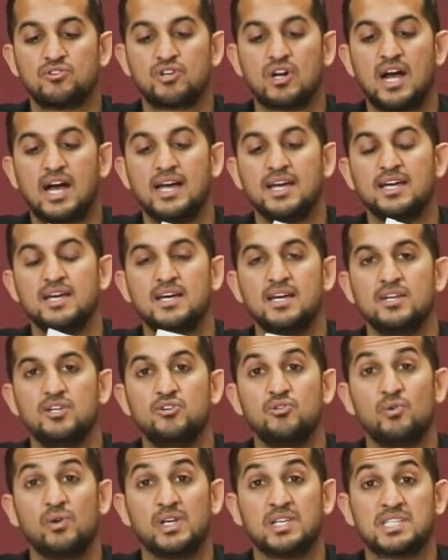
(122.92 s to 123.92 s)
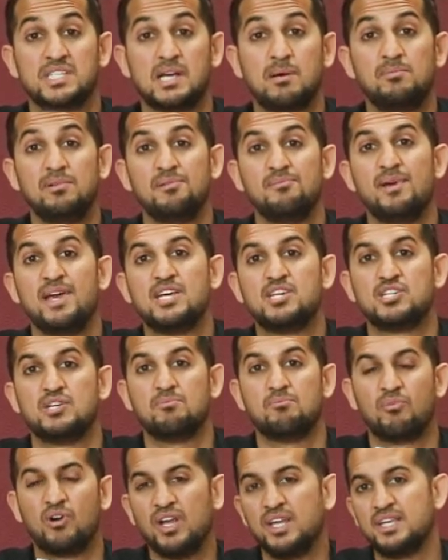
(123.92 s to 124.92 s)
try doing
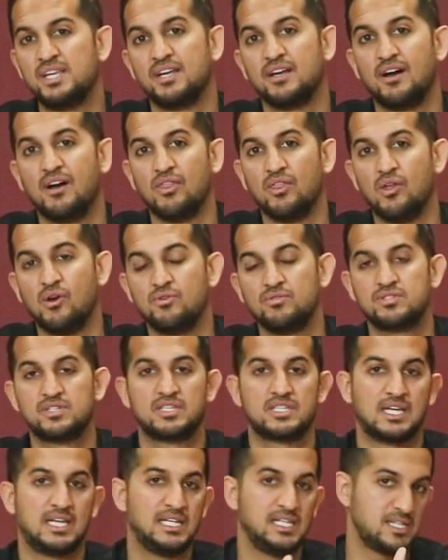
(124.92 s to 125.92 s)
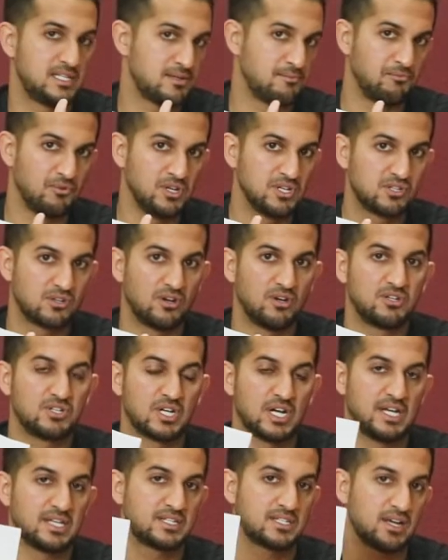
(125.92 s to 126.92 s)
sublimation printing on those, because I did some research
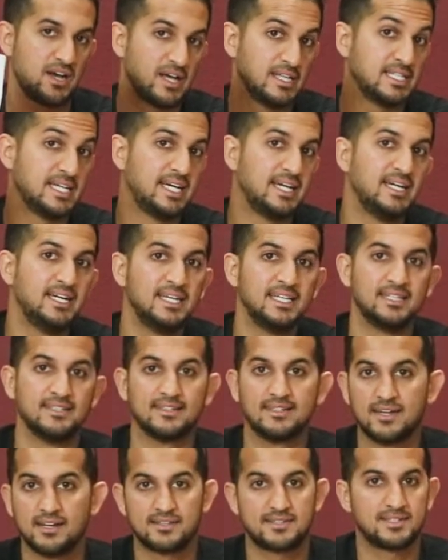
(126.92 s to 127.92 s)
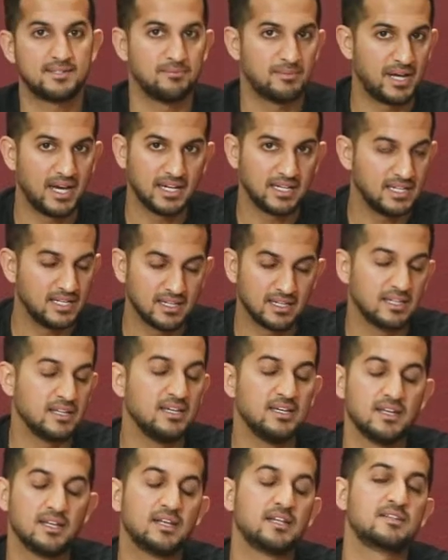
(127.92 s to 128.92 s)
and I saw that the custom Nike
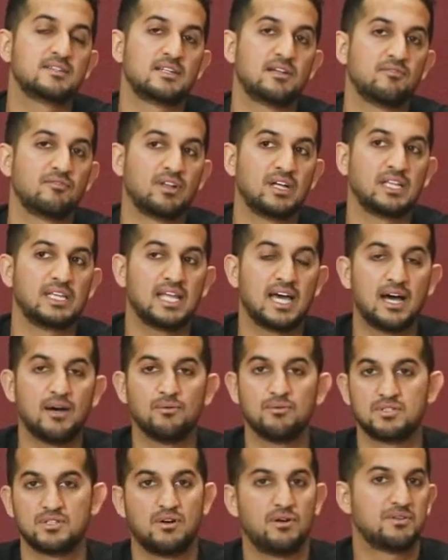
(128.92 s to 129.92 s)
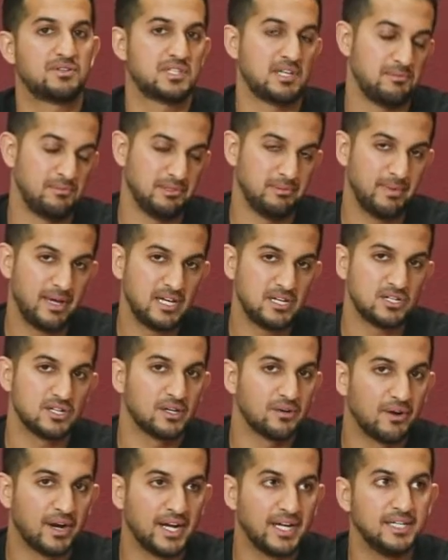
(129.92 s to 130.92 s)
Elite and stuff like that was all
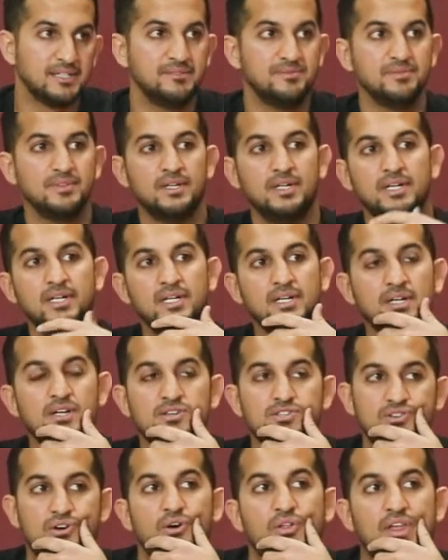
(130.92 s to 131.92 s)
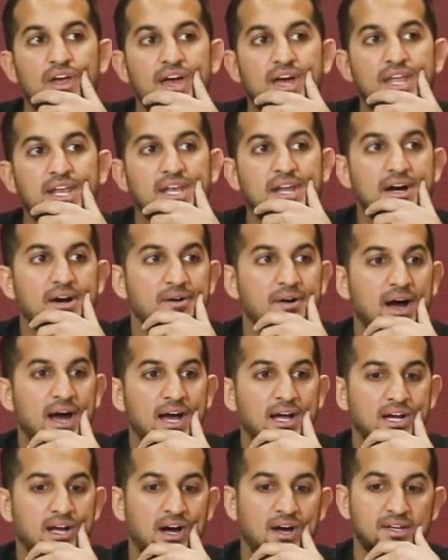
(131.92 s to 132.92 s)
sublimation, right? So then
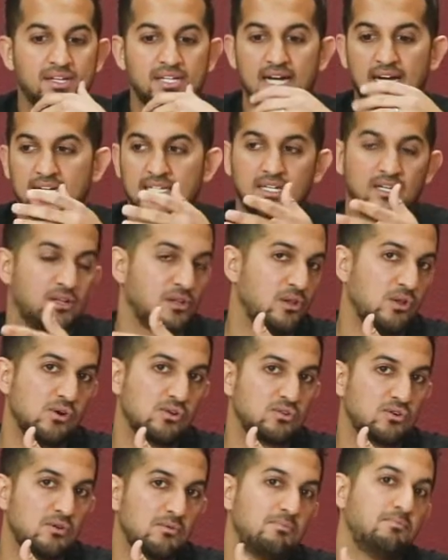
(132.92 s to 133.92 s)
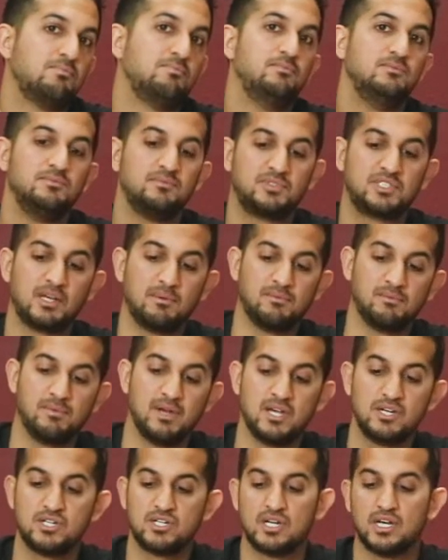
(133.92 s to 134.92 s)
I contacted a local
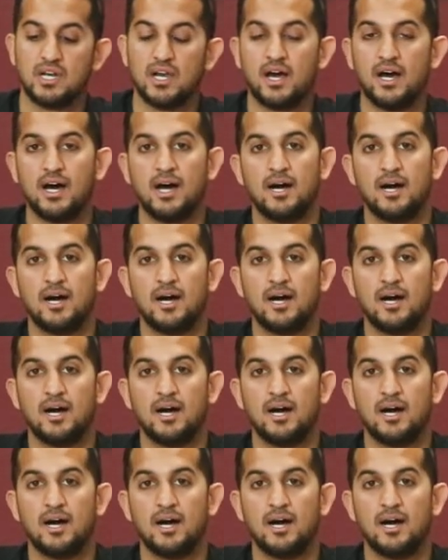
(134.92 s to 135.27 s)
sublimation